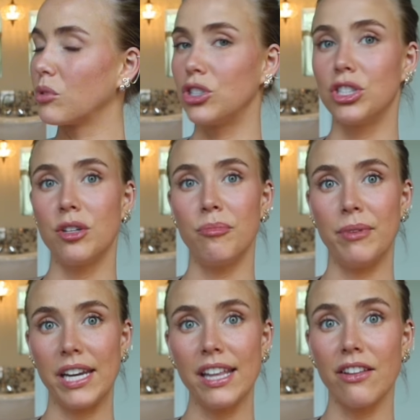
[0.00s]
which to
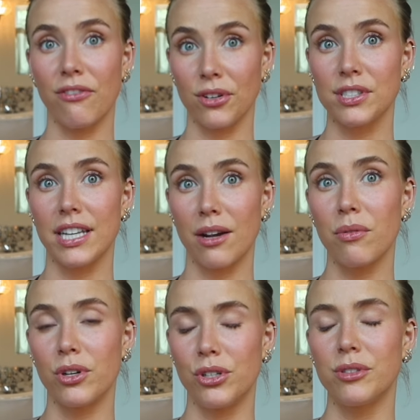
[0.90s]
me, the first thing I
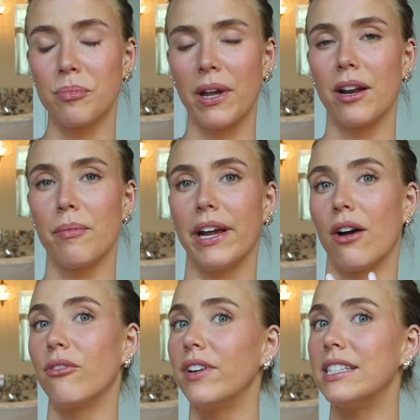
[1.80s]
want to do is plan out my
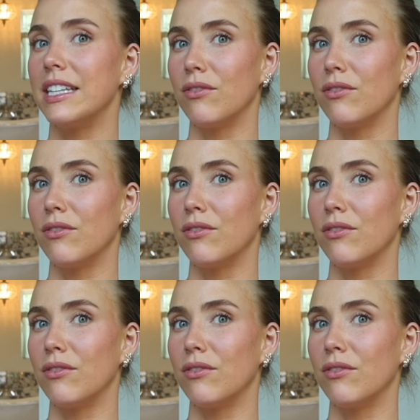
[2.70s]
outfits,